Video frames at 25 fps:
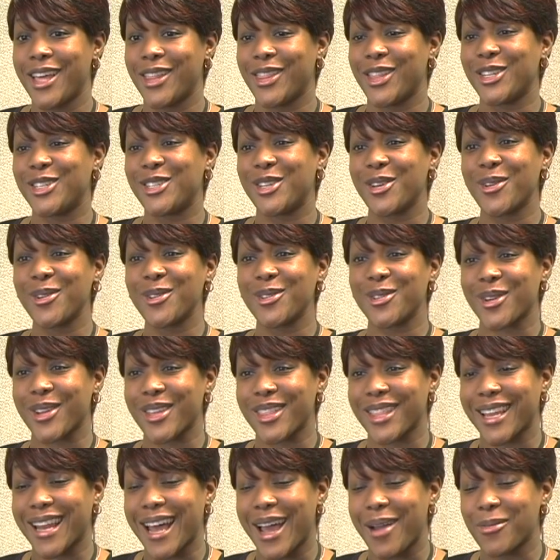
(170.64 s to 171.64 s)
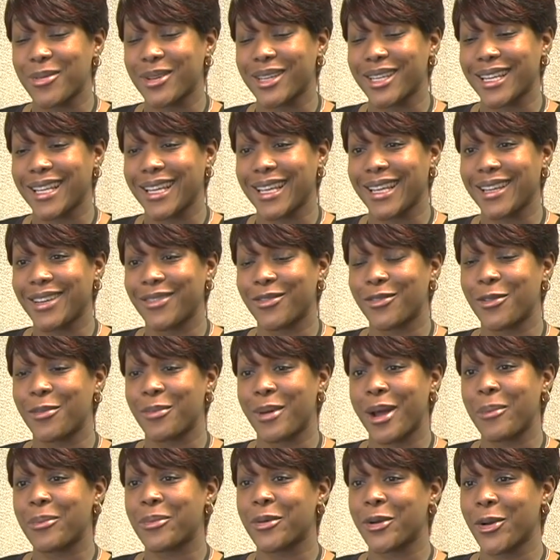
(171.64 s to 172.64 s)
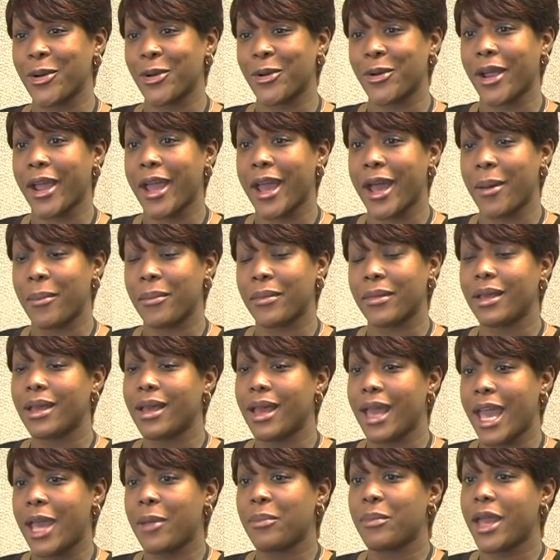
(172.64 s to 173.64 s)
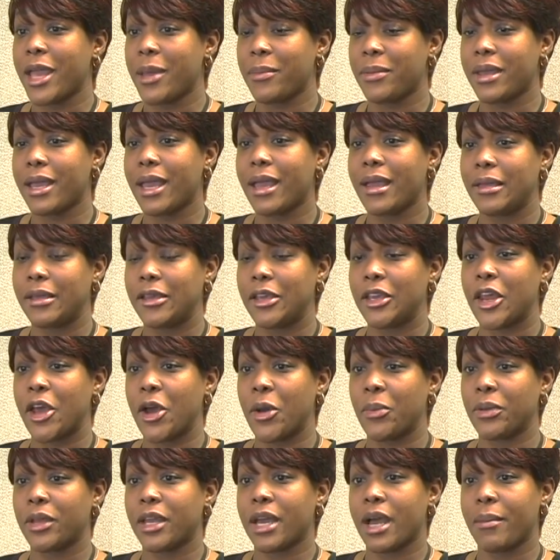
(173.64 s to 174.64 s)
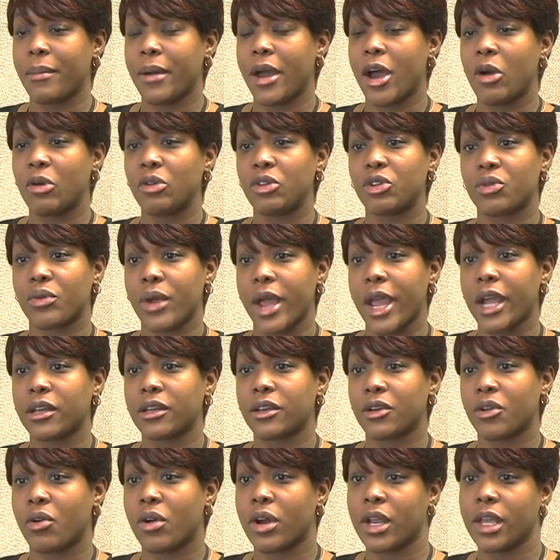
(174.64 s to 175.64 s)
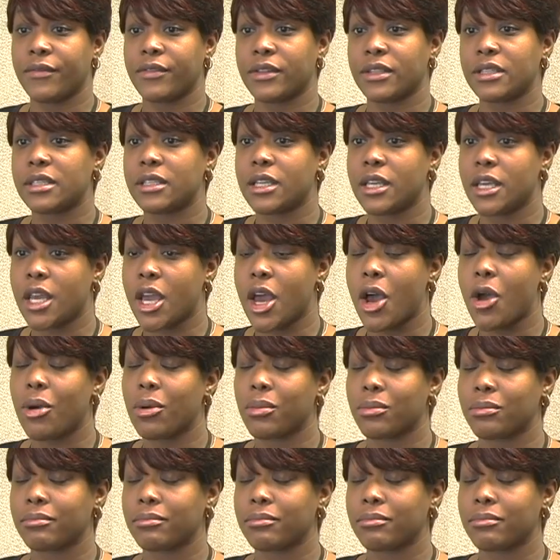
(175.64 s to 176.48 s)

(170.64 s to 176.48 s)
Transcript: the children that I would need for my program. And maybe, you know, become my own director or even CEO.